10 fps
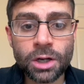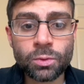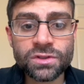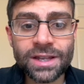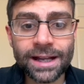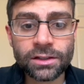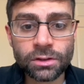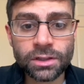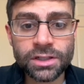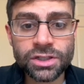want to
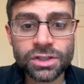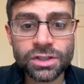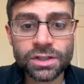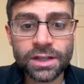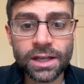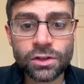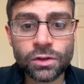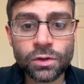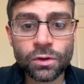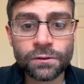acknowledge that
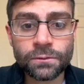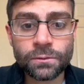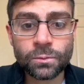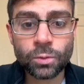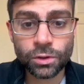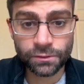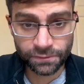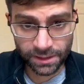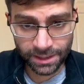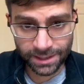what you're
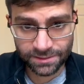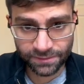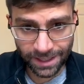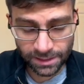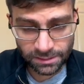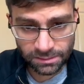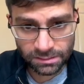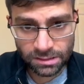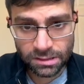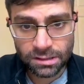feeling is valid.
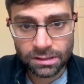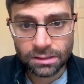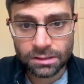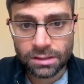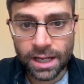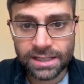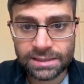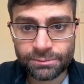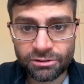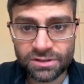
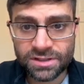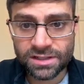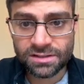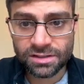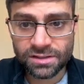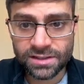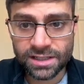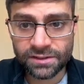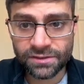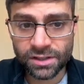Experiencing such a
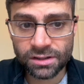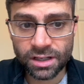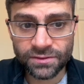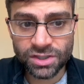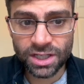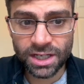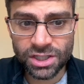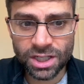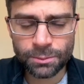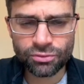significant life
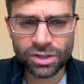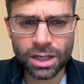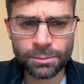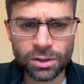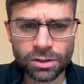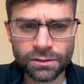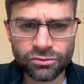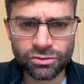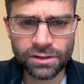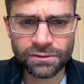change can bring up a lot of
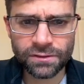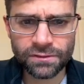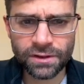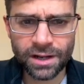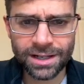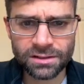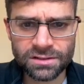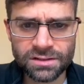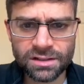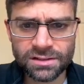grief, fear, and
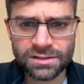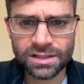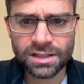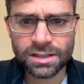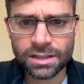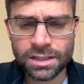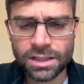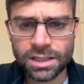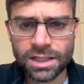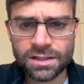uncertainty.
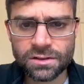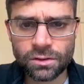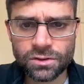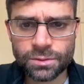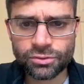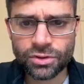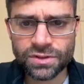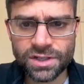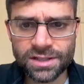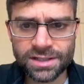It's a lot to
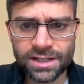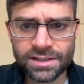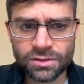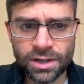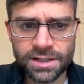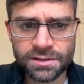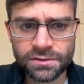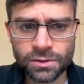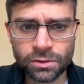process, and it's okay to feel